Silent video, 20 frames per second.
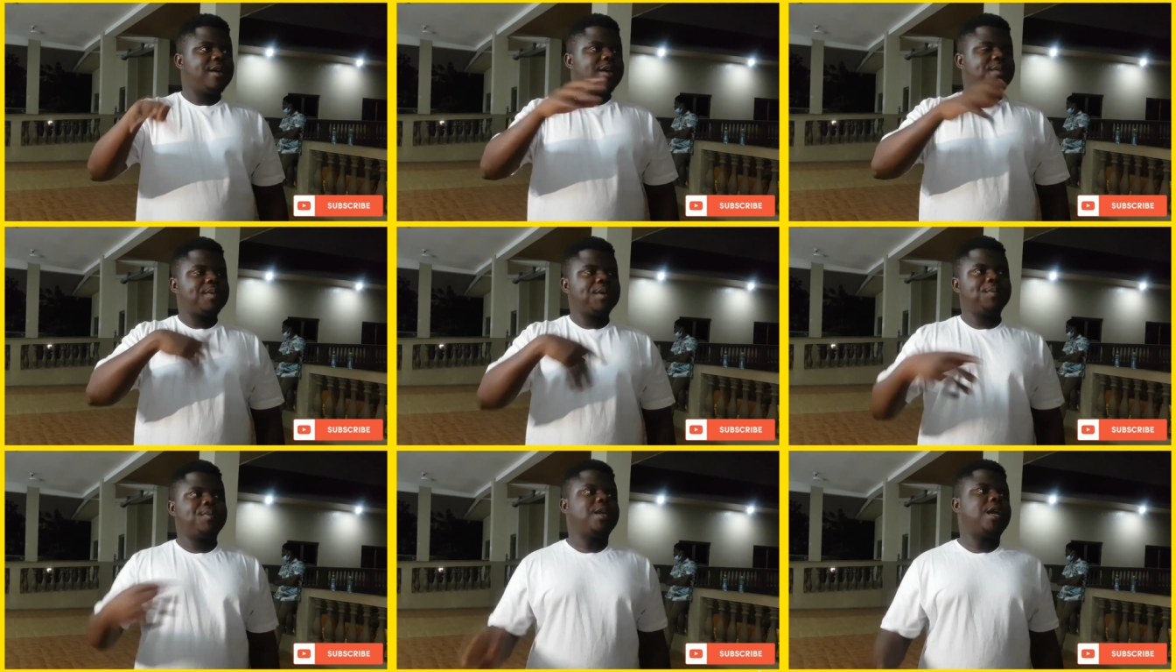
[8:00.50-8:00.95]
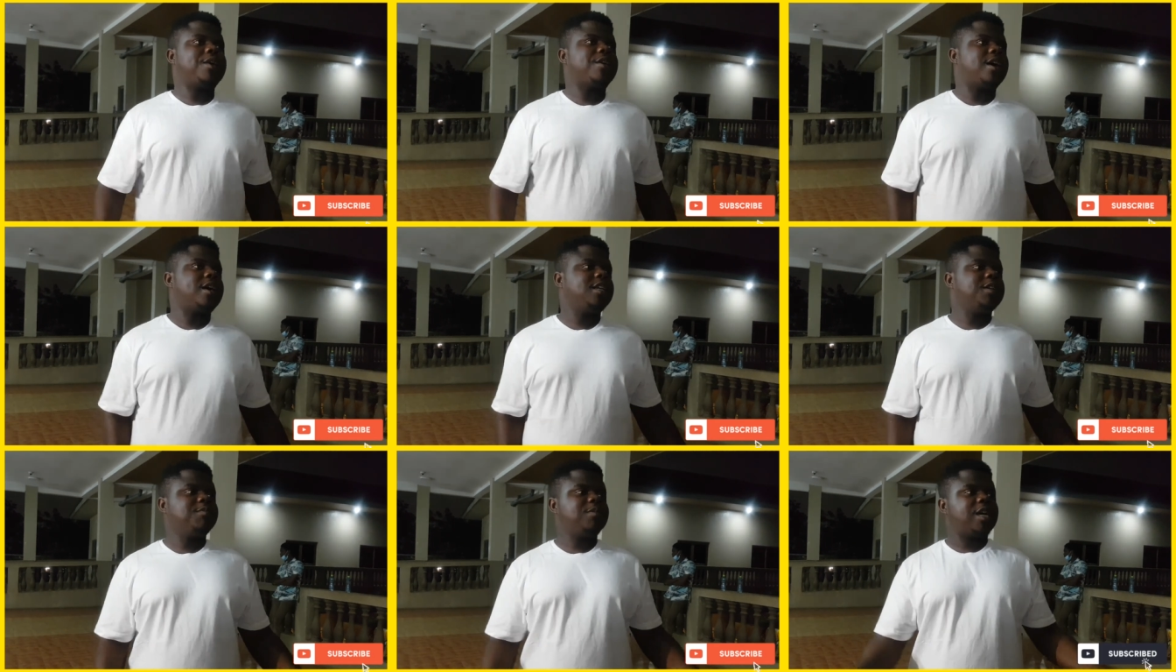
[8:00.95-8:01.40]
people
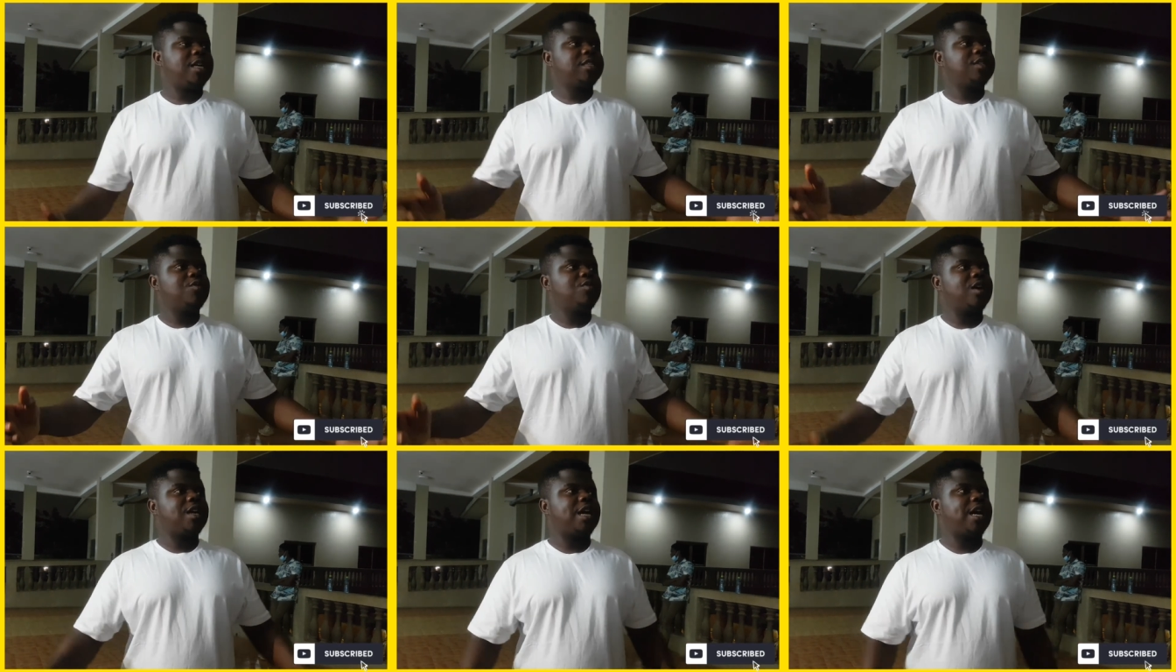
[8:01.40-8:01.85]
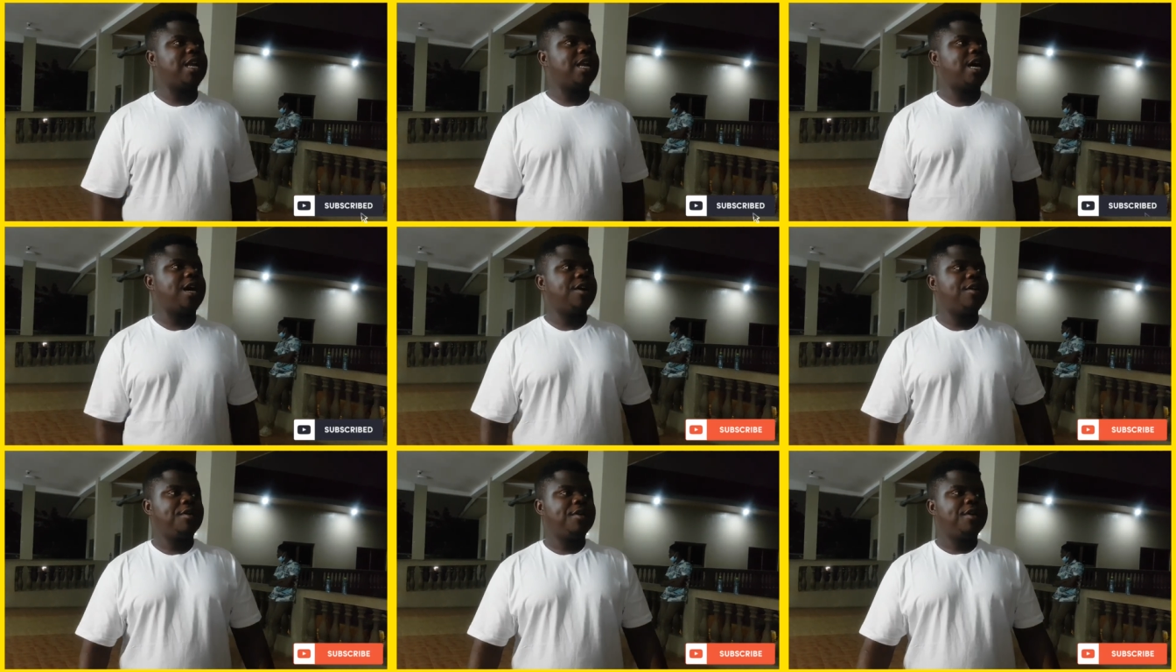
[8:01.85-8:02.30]
around him doesn't want to
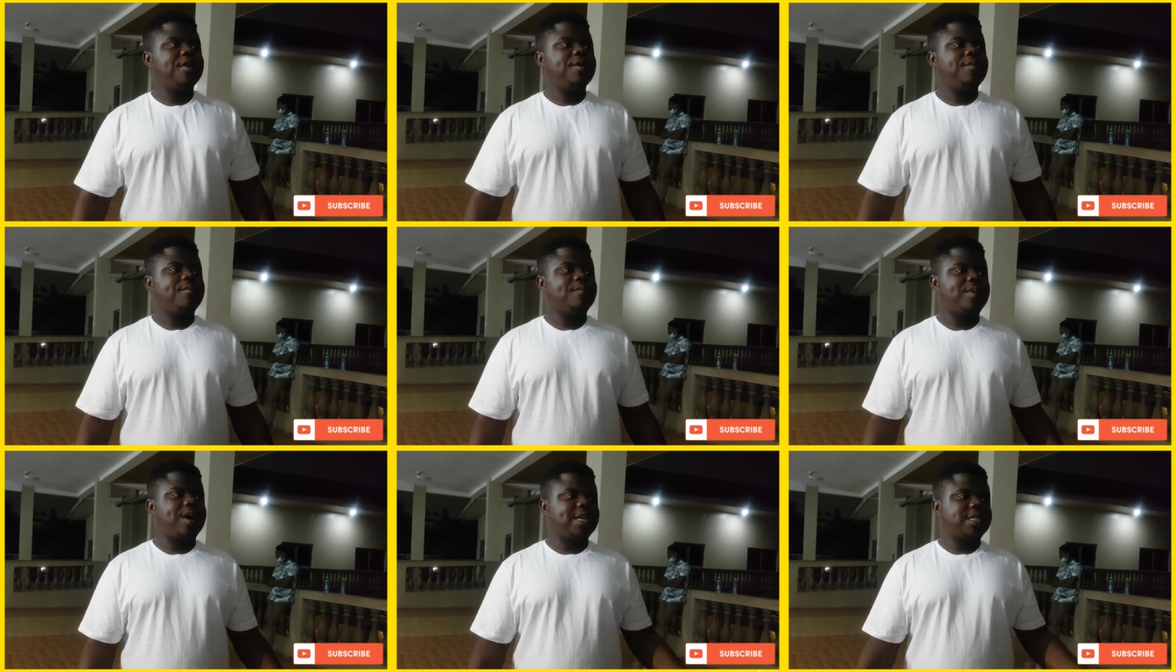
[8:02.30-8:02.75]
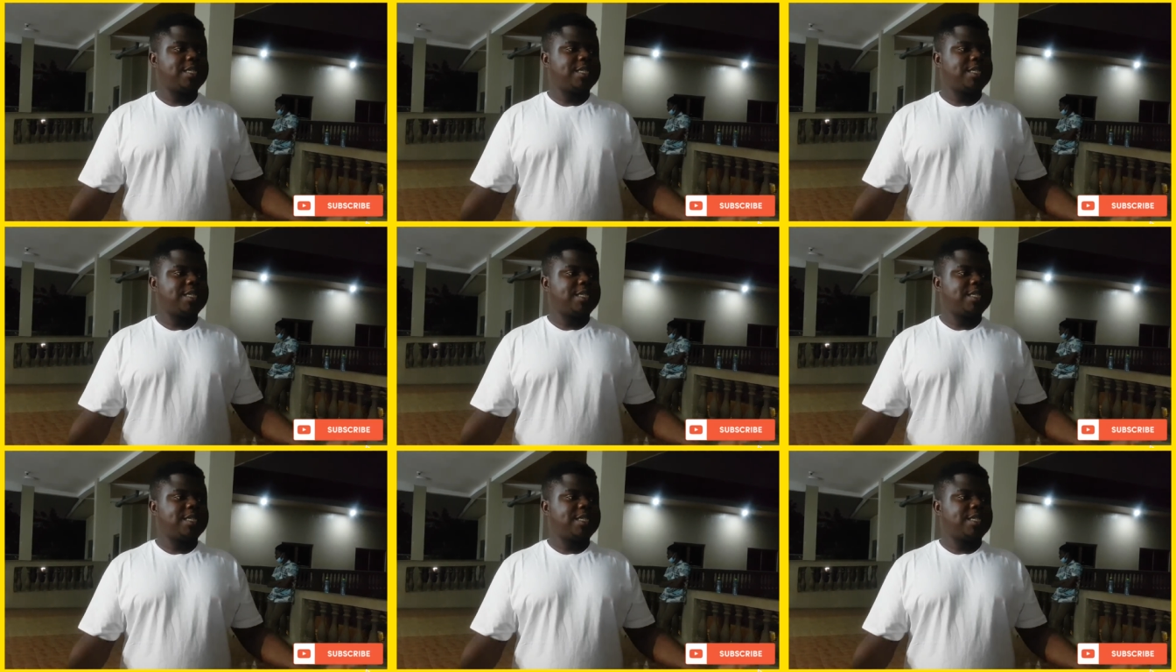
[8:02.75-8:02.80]
allow. But